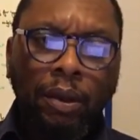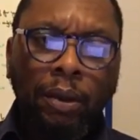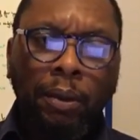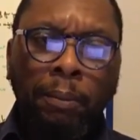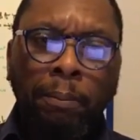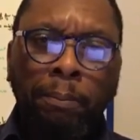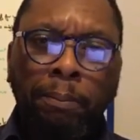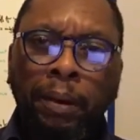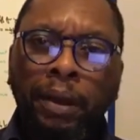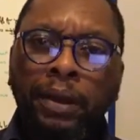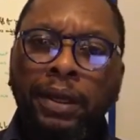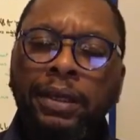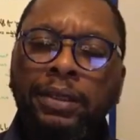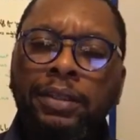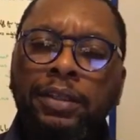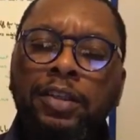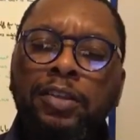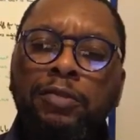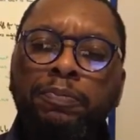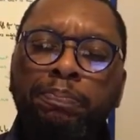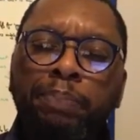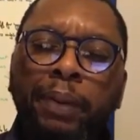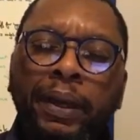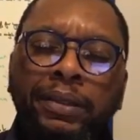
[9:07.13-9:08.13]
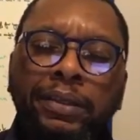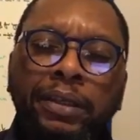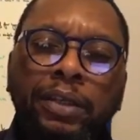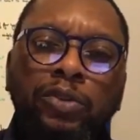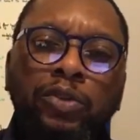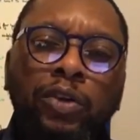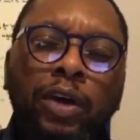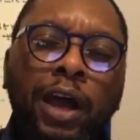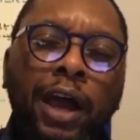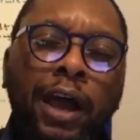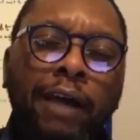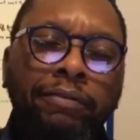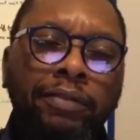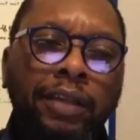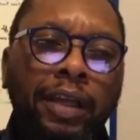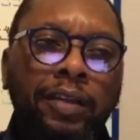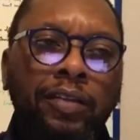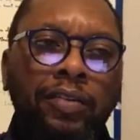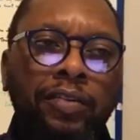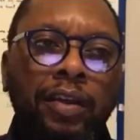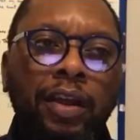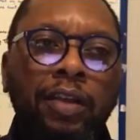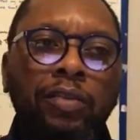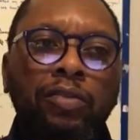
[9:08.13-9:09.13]
But it is better to have that
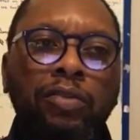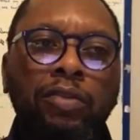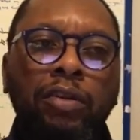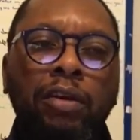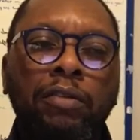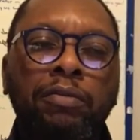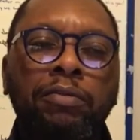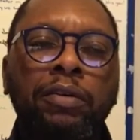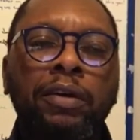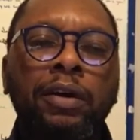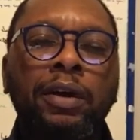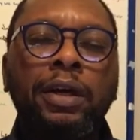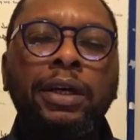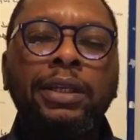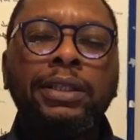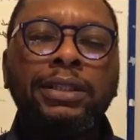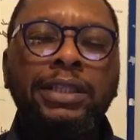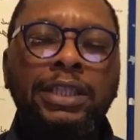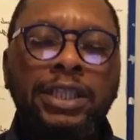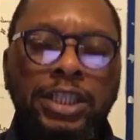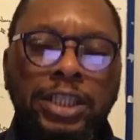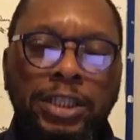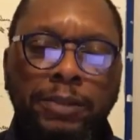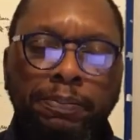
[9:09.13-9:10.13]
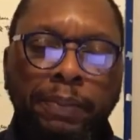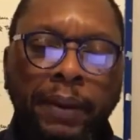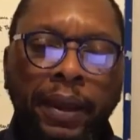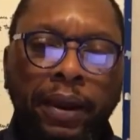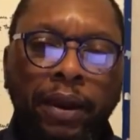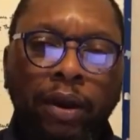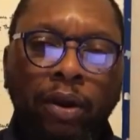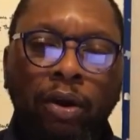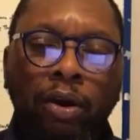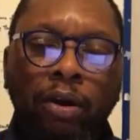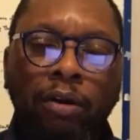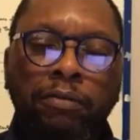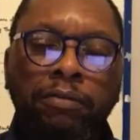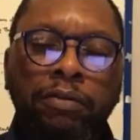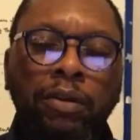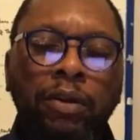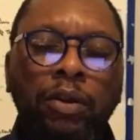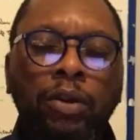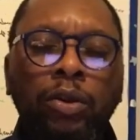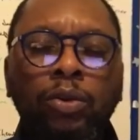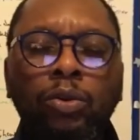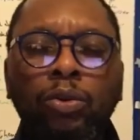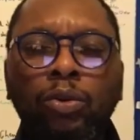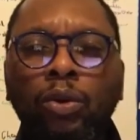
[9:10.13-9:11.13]
sense of despair of,
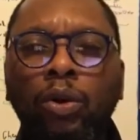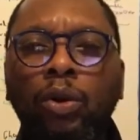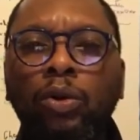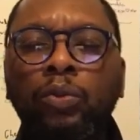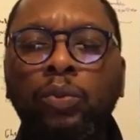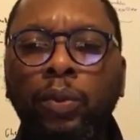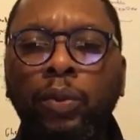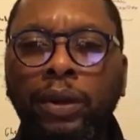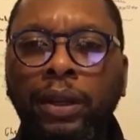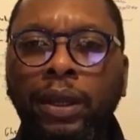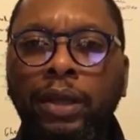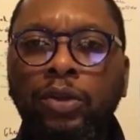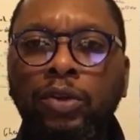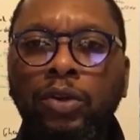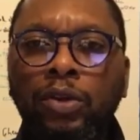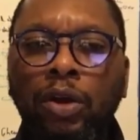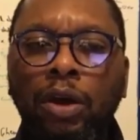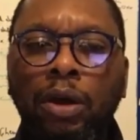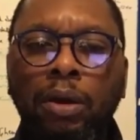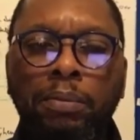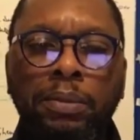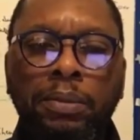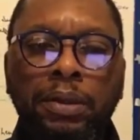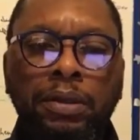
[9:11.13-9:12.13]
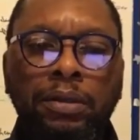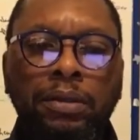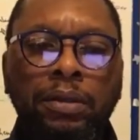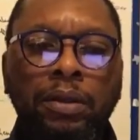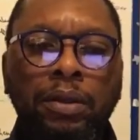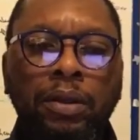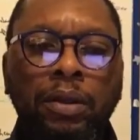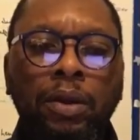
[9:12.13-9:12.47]
Lord, when are you coming?